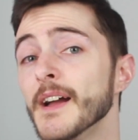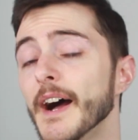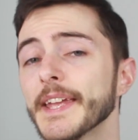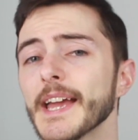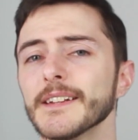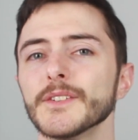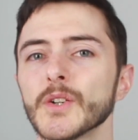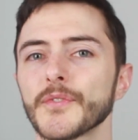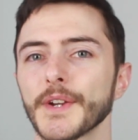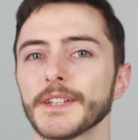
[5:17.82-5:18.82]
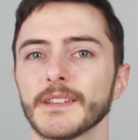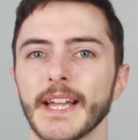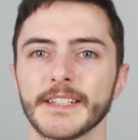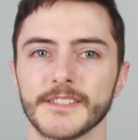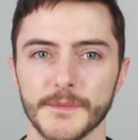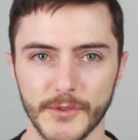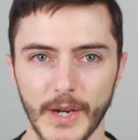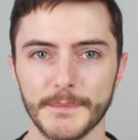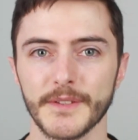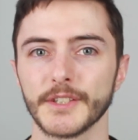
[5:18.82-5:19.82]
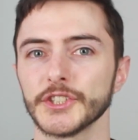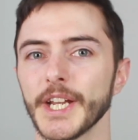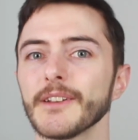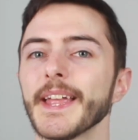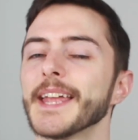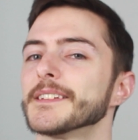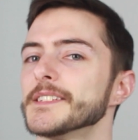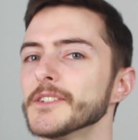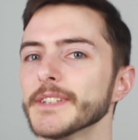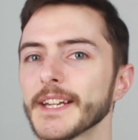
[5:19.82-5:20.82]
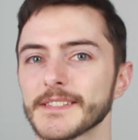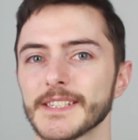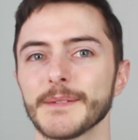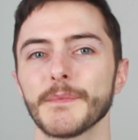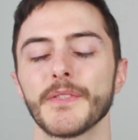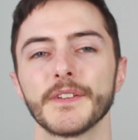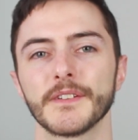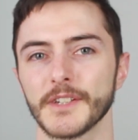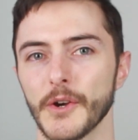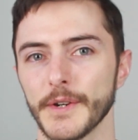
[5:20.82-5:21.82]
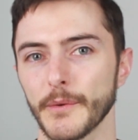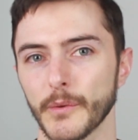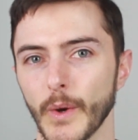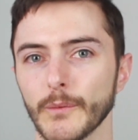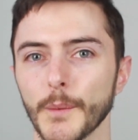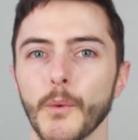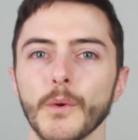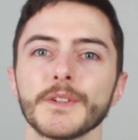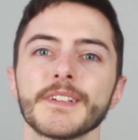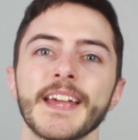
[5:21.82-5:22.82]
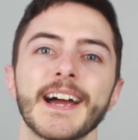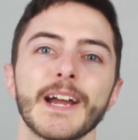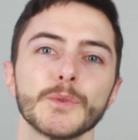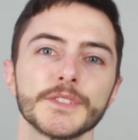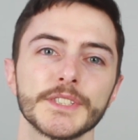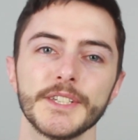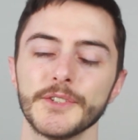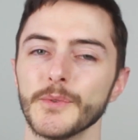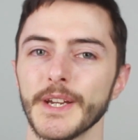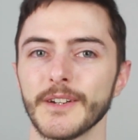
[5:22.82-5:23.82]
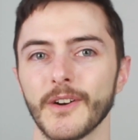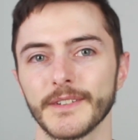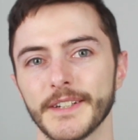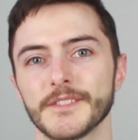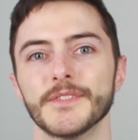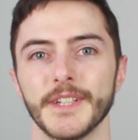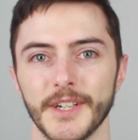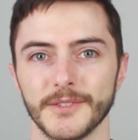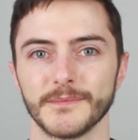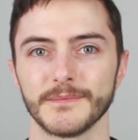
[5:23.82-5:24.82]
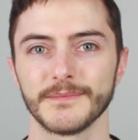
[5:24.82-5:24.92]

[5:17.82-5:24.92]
Again, don't forget to like and subscribe to the channel, and until next time, this is Cody with Rent Reporters, and I will see you in our next video.